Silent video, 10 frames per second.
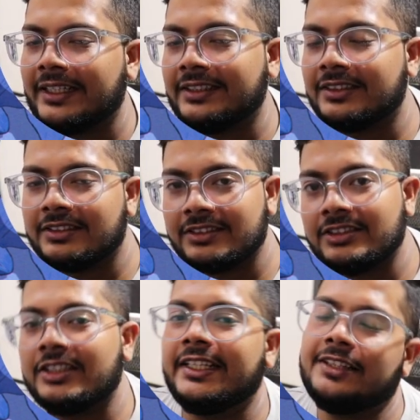This is the
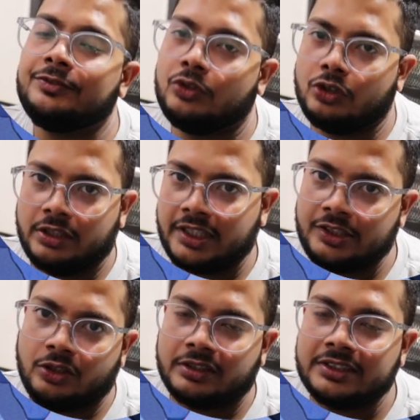day 4 on our
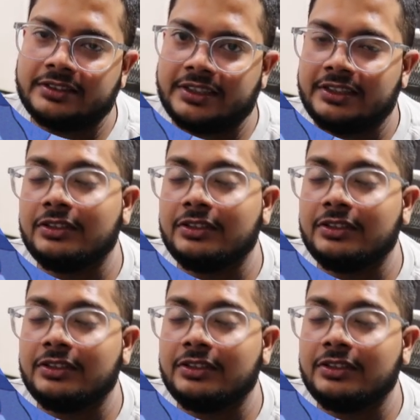Docker series.